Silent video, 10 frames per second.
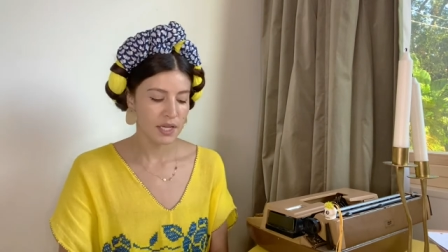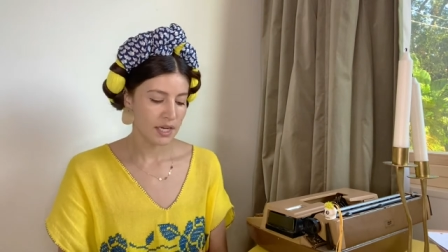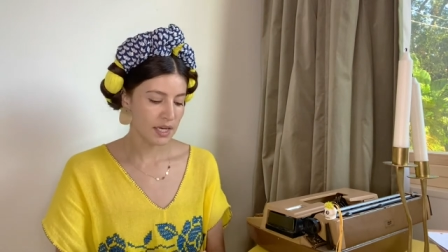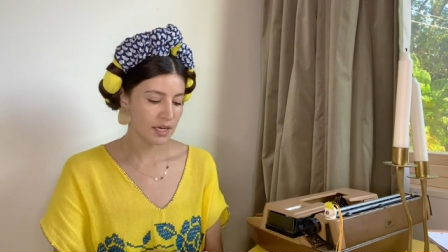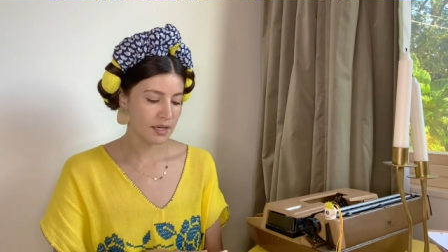
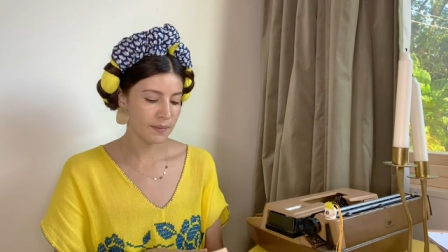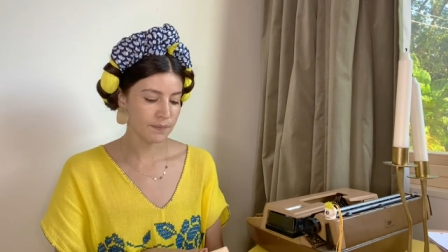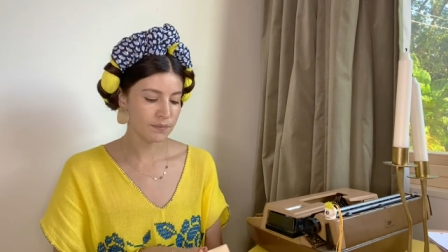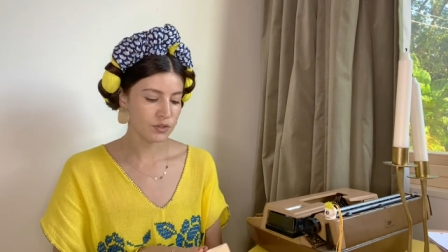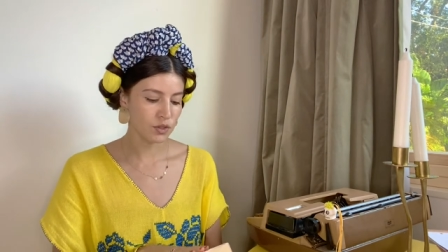
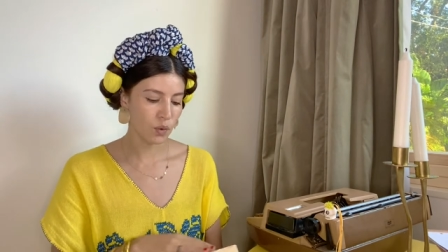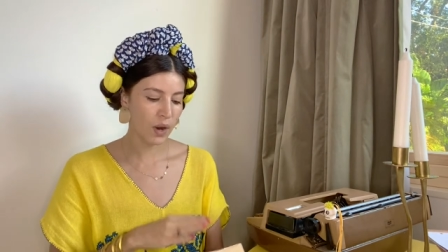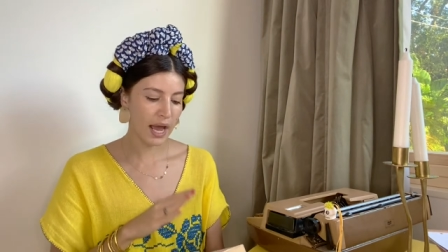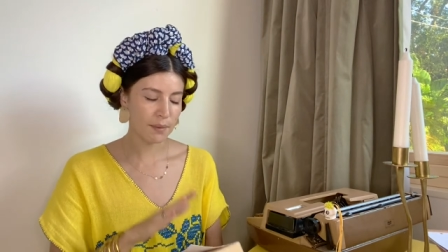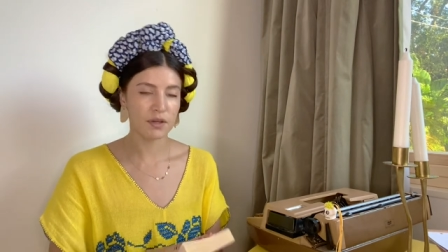Um, so
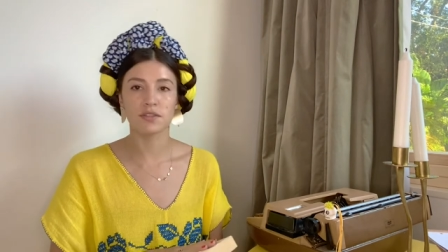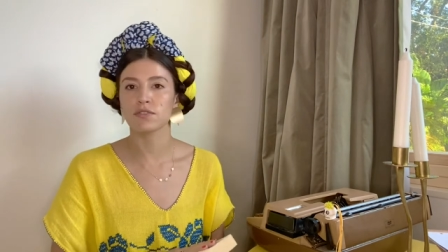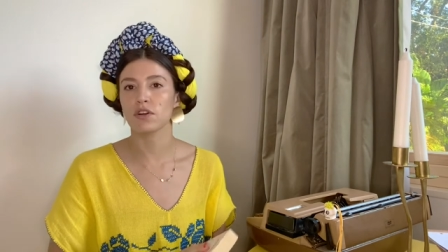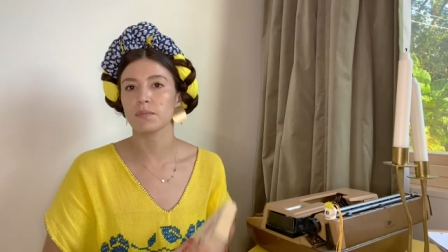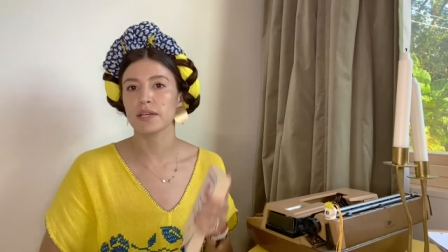I'm gonna
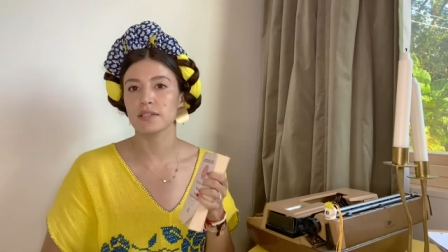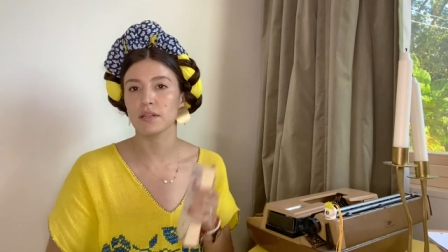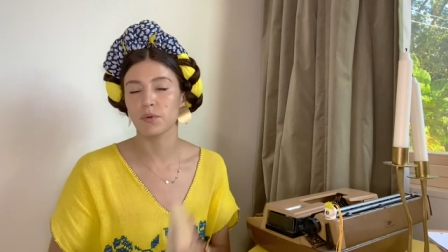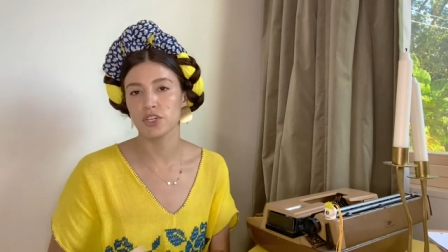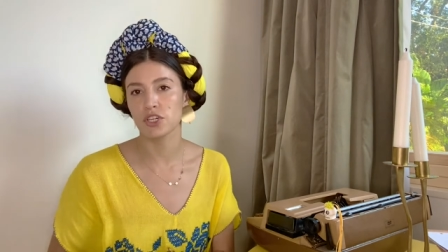start my
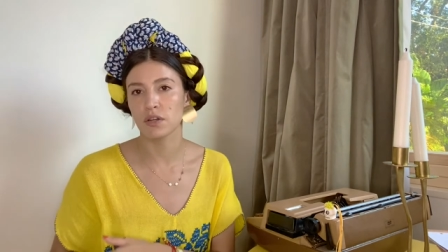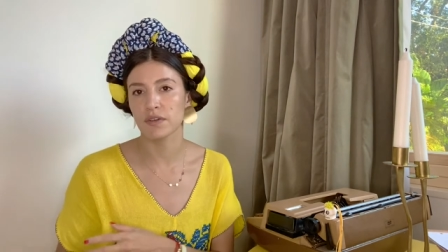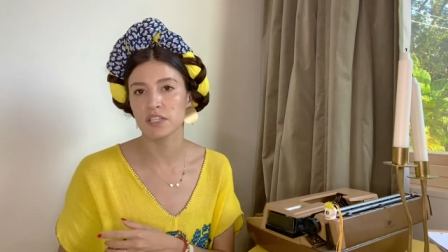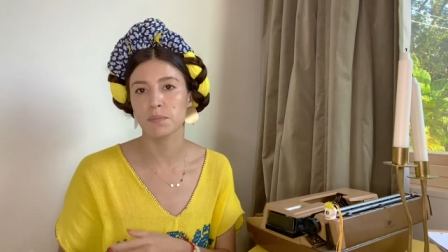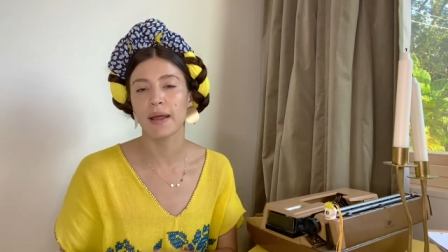celebration of
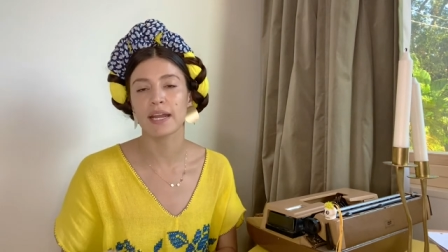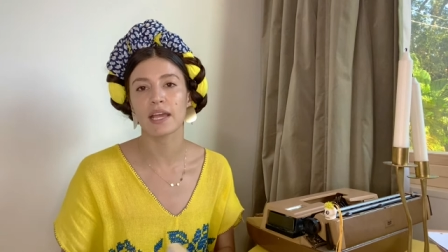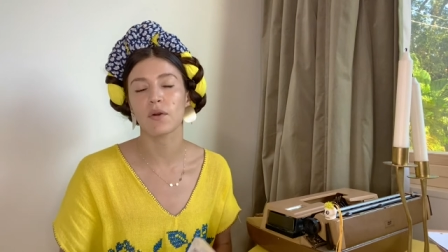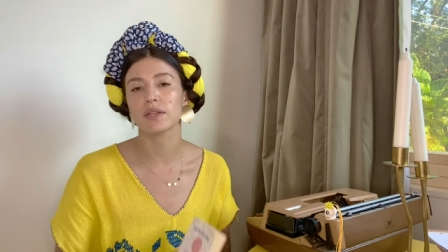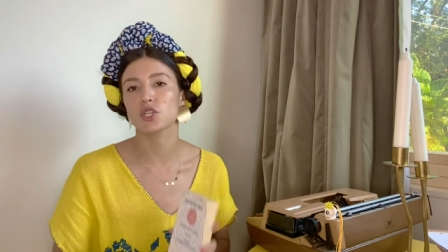Hispanic
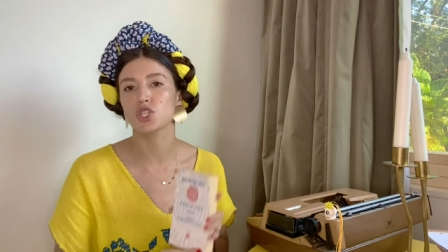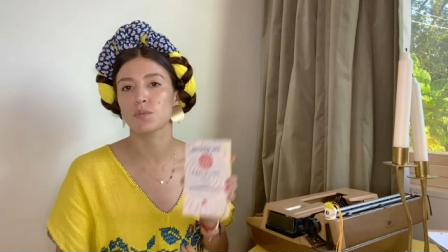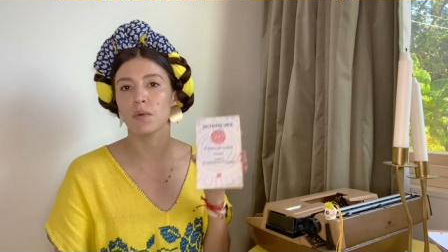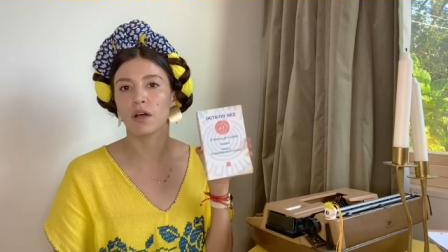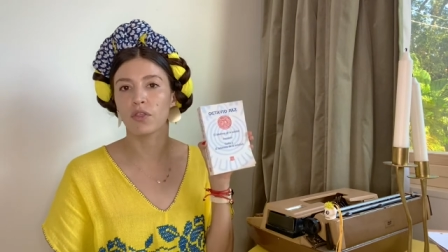Heritage
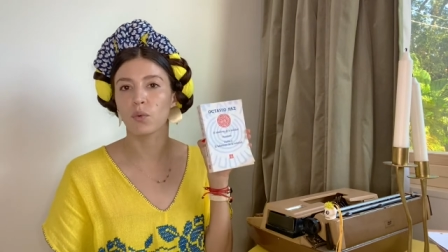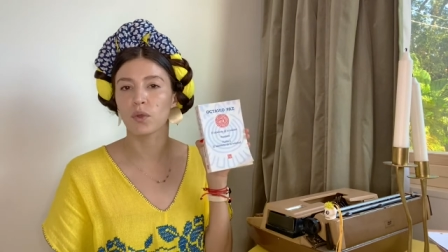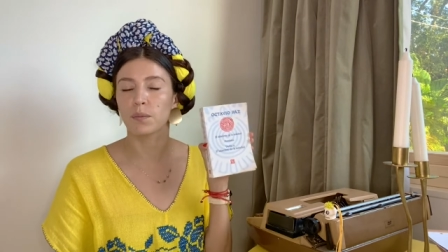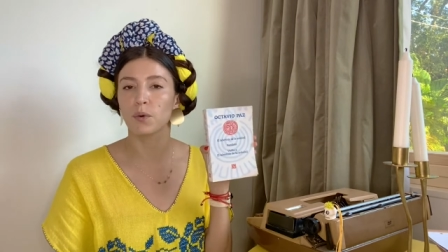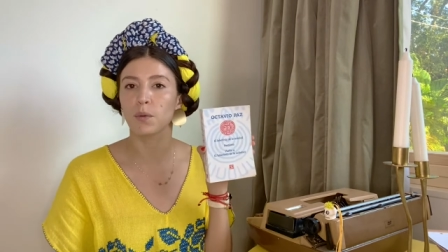Month with
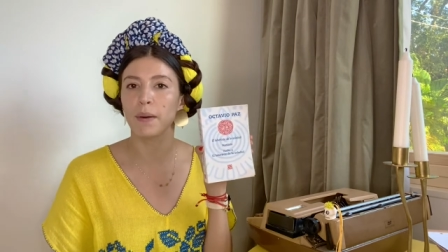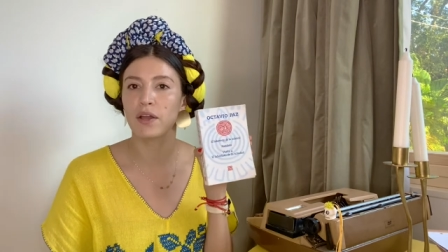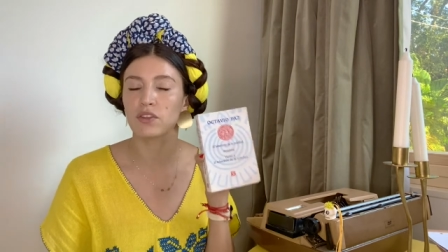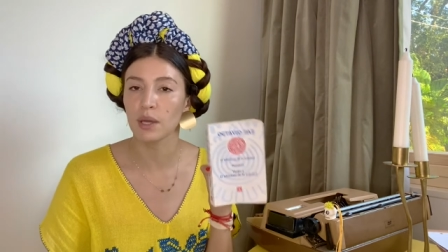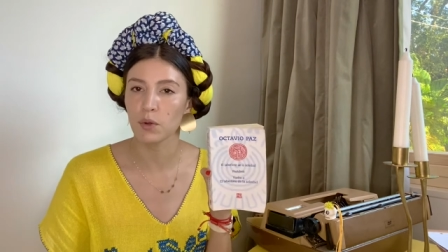a book by
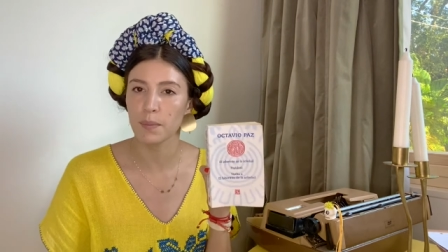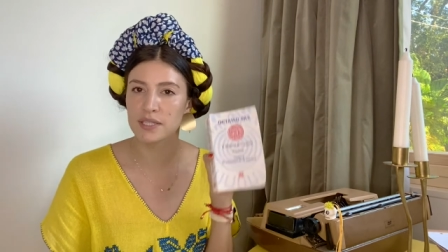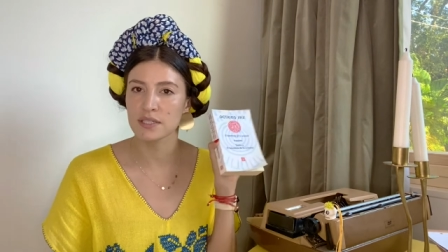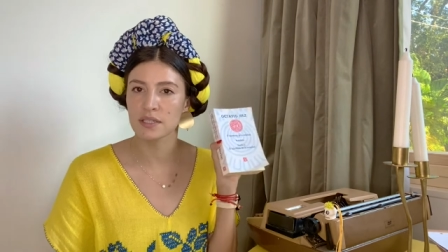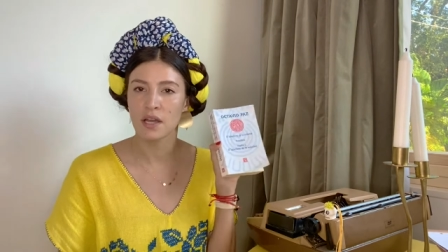Octavio
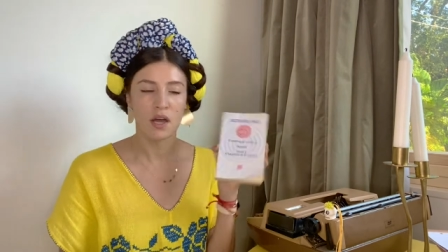Paz.